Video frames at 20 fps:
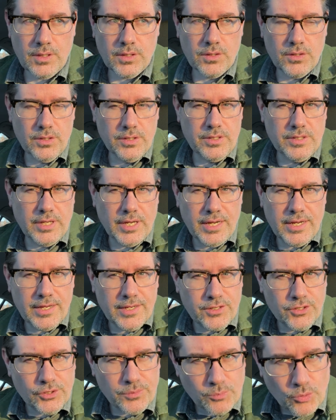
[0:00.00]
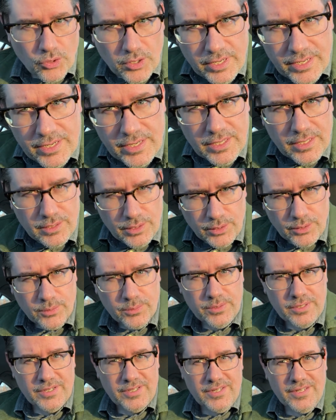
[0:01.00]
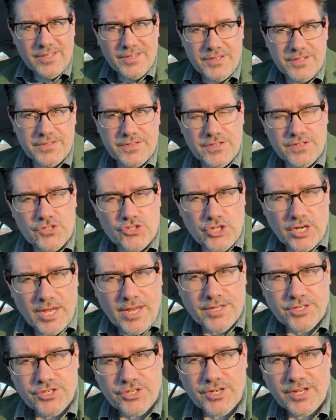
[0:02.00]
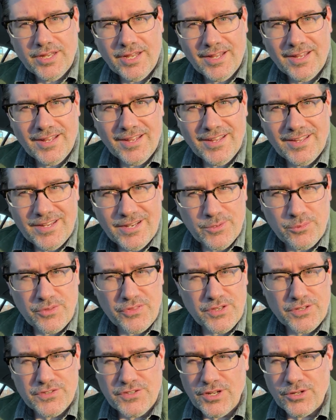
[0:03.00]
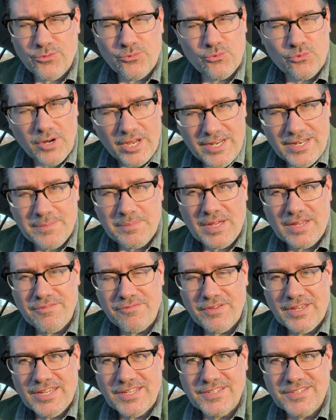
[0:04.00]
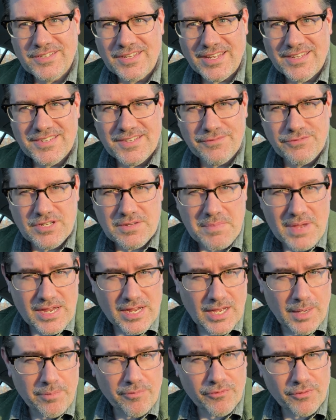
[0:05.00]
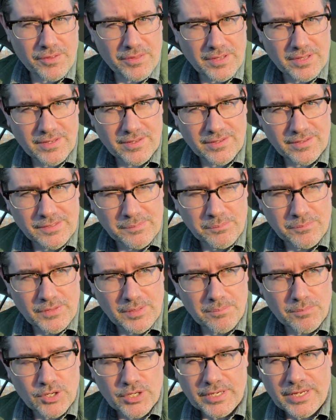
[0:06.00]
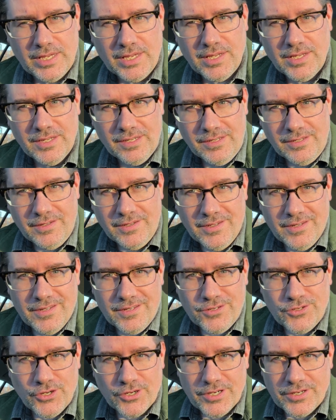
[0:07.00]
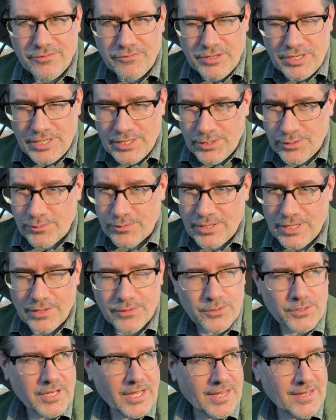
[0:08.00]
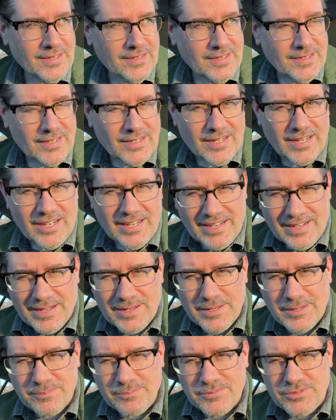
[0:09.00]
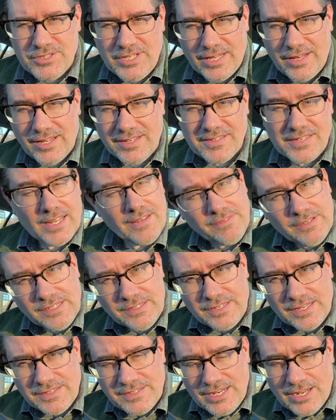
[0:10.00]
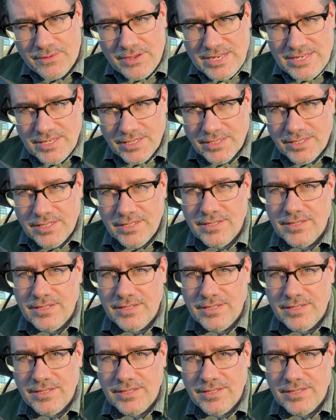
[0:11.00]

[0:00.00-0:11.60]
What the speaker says: Good day, good morning, hello. This is Josh here with the sun right in my face, as if to make up for the murky, dark video the other day. Daylight savings has now ended,